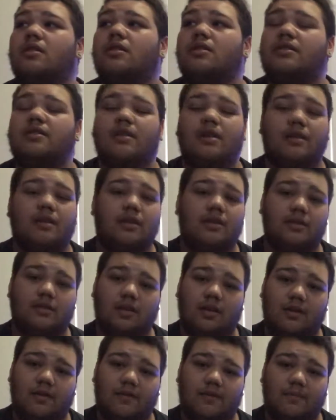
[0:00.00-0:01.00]
to start things
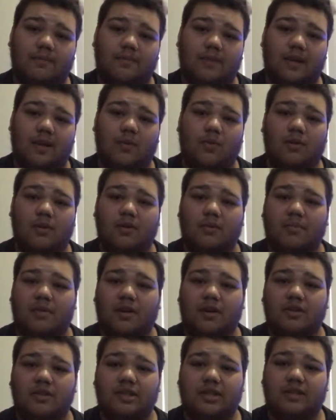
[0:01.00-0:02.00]
off, I want to
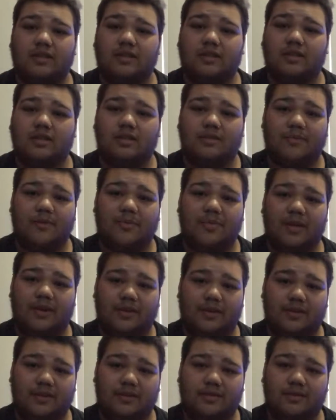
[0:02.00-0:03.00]
apologize to my
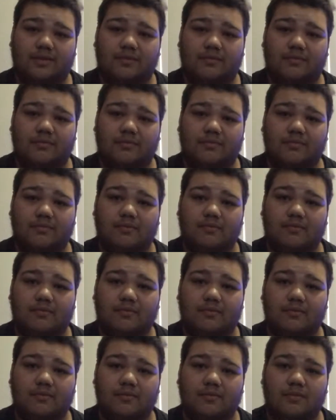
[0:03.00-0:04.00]
parents.
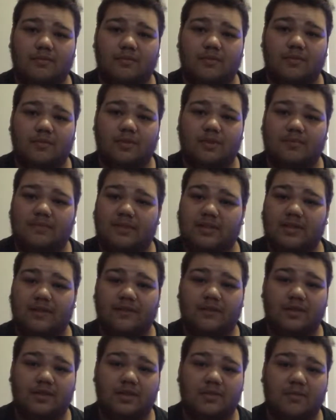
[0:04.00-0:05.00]

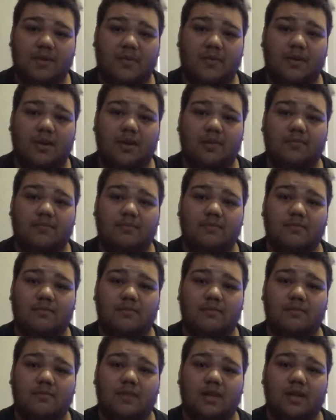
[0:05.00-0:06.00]
Specifically to my mom.
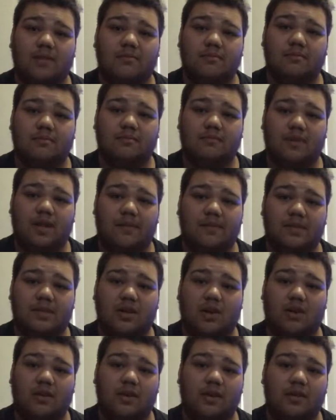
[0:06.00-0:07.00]
I'm
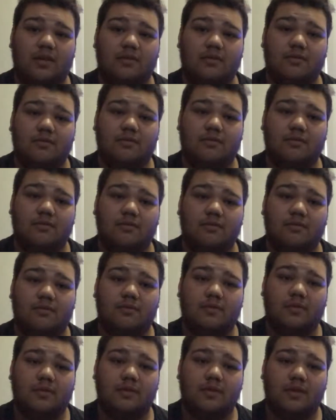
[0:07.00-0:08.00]
sorry.
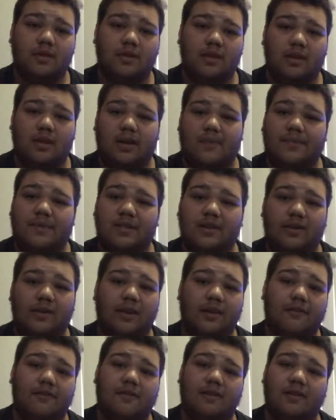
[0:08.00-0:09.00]
I'm sorry
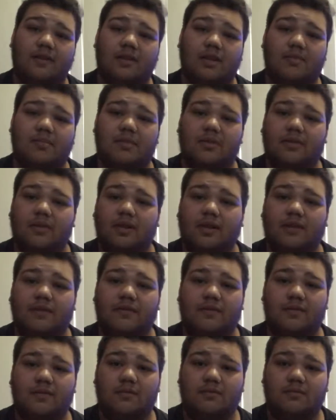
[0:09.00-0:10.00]
I fucked up in life.